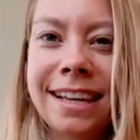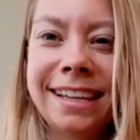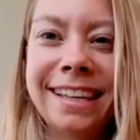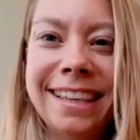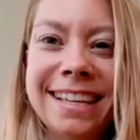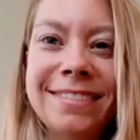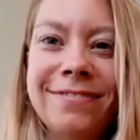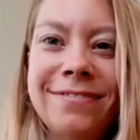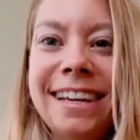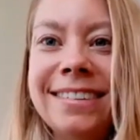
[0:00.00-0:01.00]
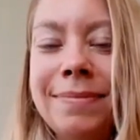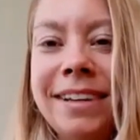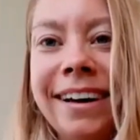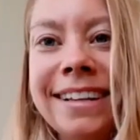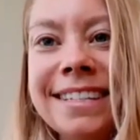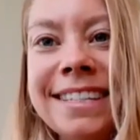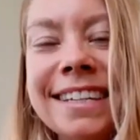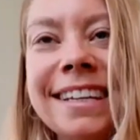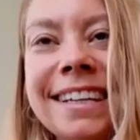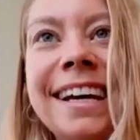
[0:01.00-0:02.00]
this video to be
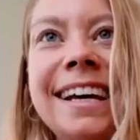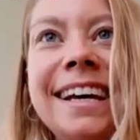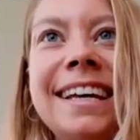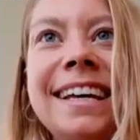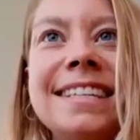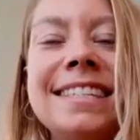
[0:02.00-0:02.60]
honest is